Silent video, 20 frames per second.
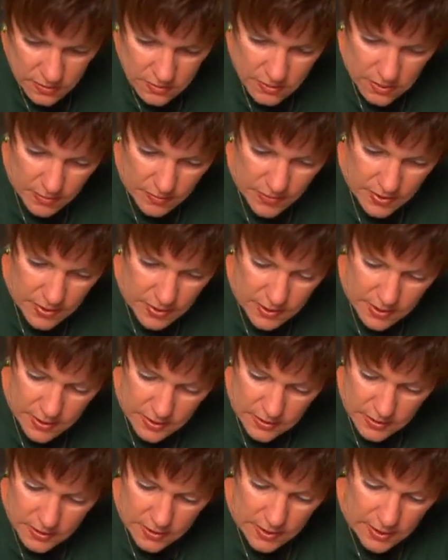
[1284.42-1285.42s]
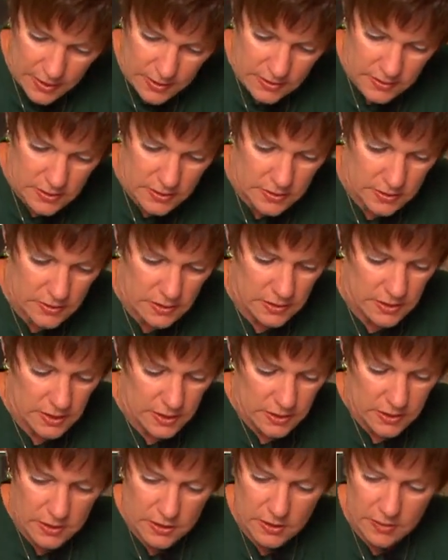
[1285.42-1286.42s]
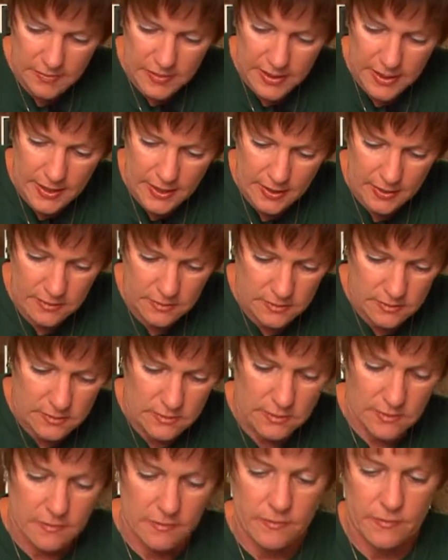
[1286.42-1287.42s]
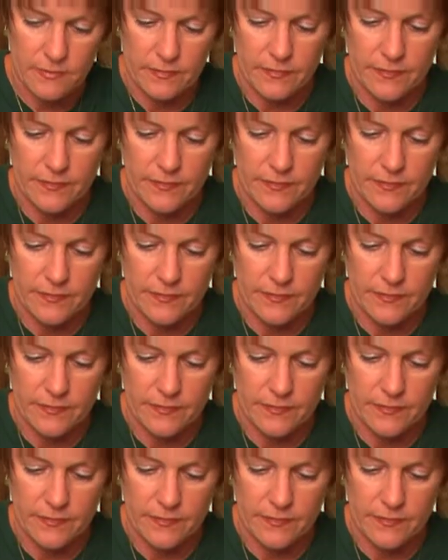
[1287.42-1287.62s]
because that polenta likes to stick to the pans.